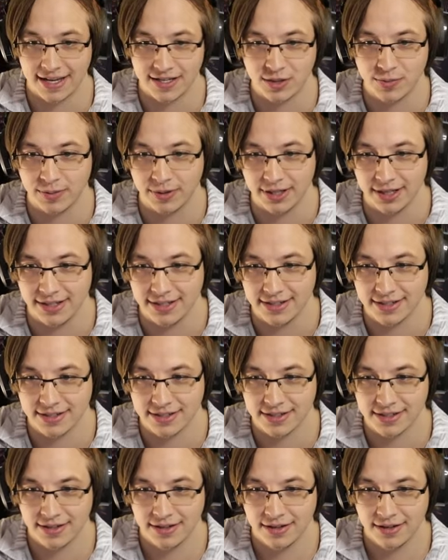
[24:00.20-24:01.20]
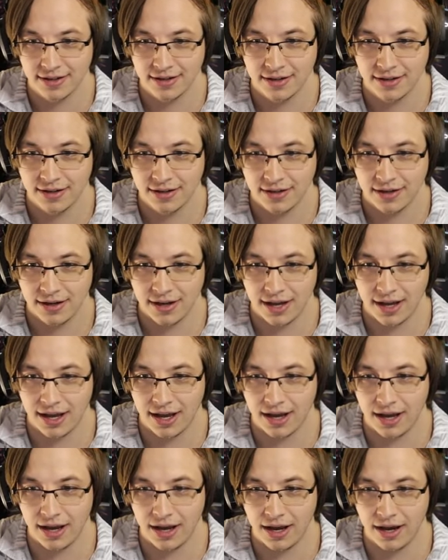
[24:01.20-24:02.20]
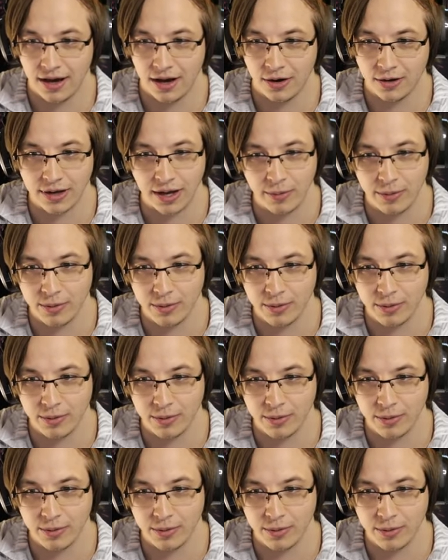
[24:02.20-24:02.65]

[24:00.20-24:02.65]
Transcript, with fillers: please. Uh, okay, we will